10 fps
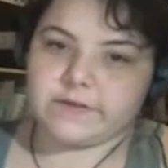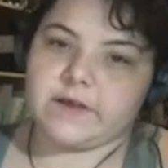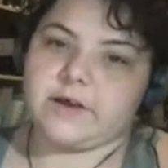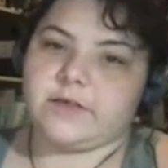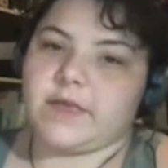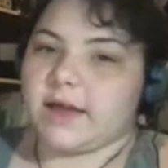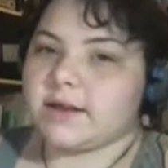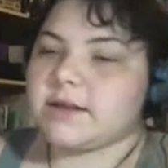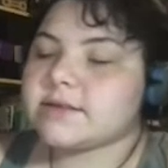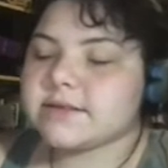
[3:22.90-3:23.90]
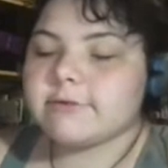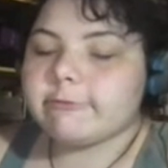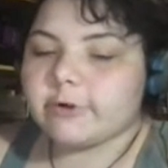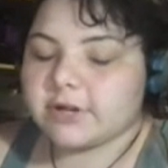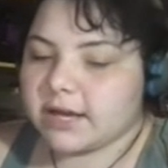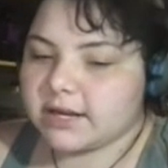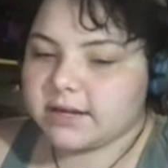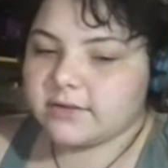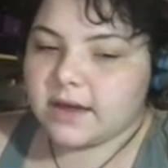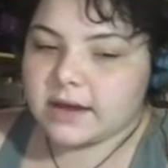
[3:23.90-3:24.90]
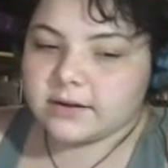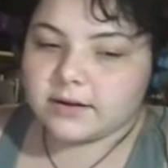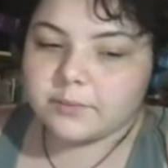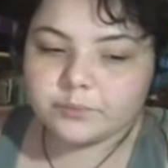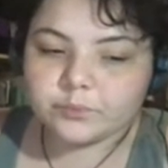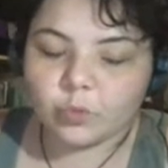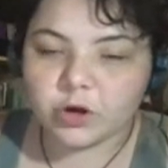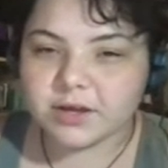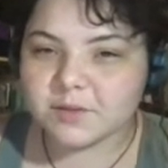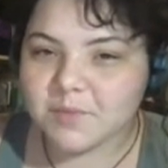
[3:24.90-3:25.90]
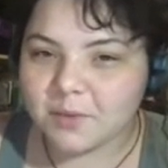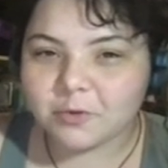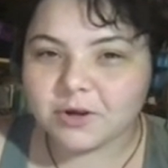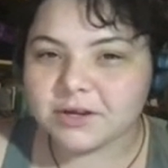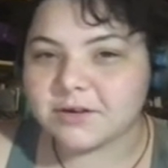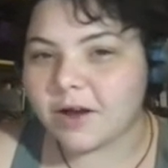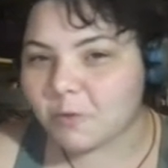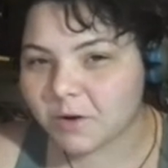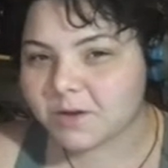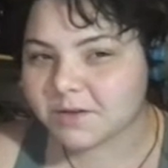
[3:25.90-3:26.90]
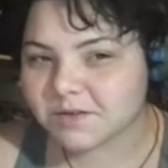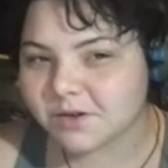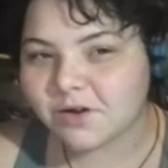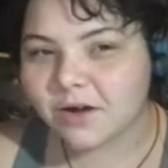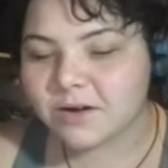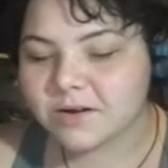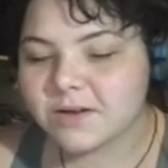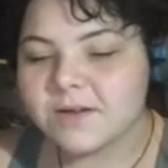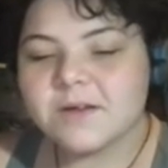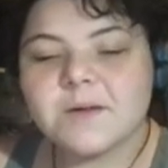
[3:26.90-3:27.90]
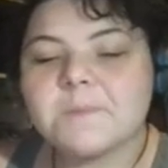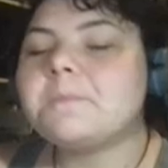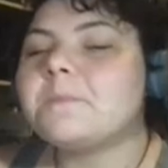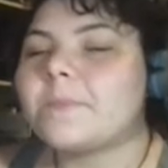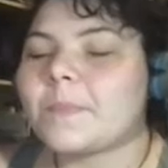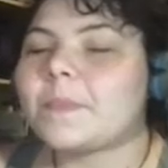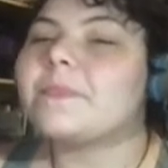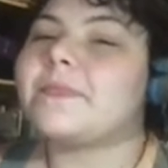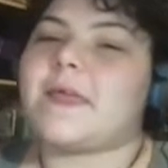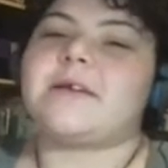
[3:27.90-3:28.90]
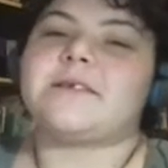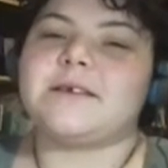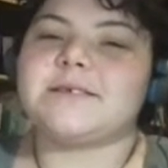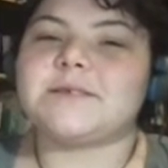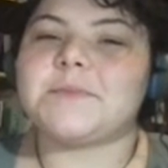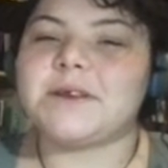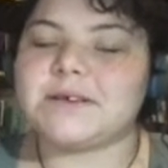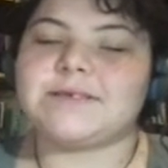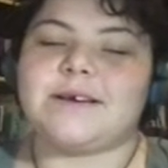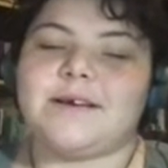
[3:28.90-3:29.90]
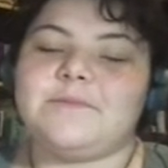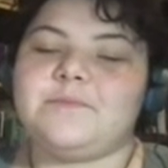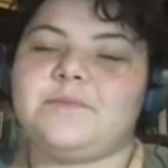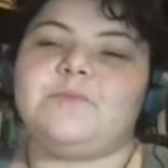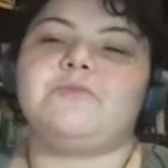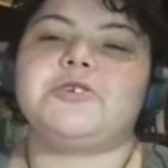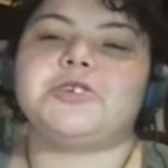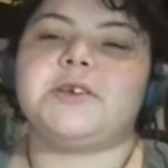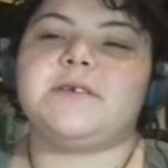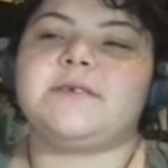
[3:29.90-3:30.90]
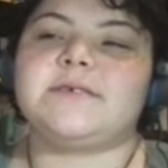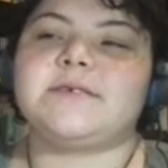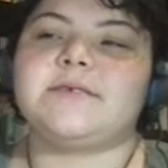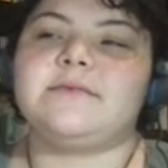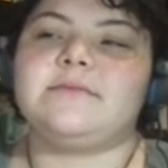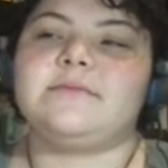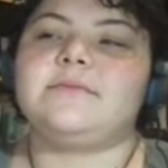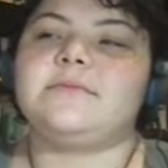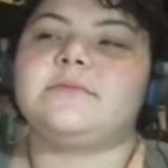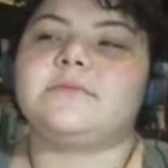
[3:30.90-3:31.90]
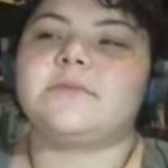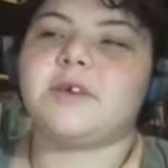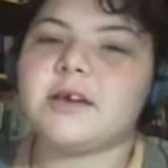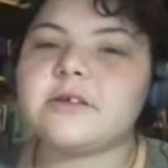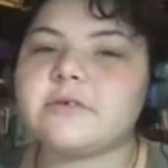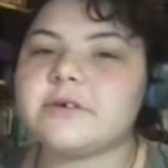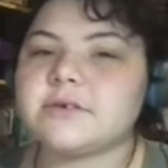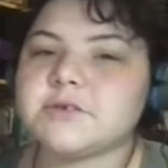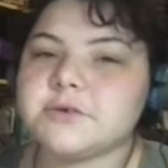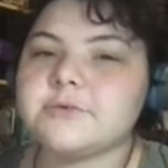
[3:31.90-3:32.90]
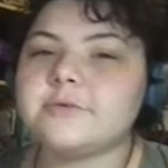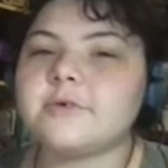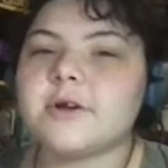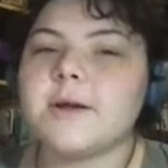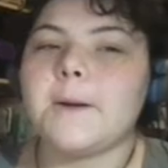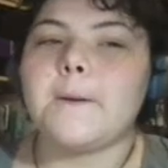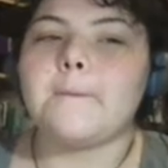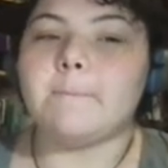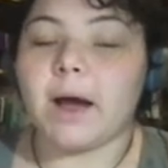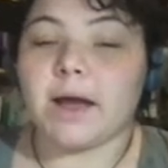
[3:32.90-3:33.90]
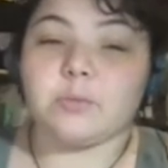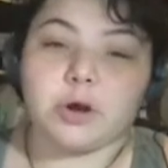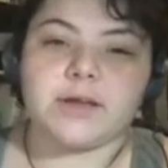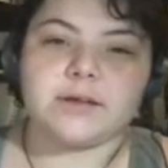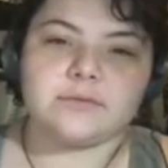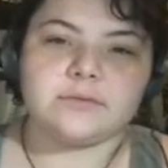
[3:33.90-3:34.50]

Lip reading: there, that instant forgetting, that working memory not working so hard, that ties into my next aha, which is catering to my brain.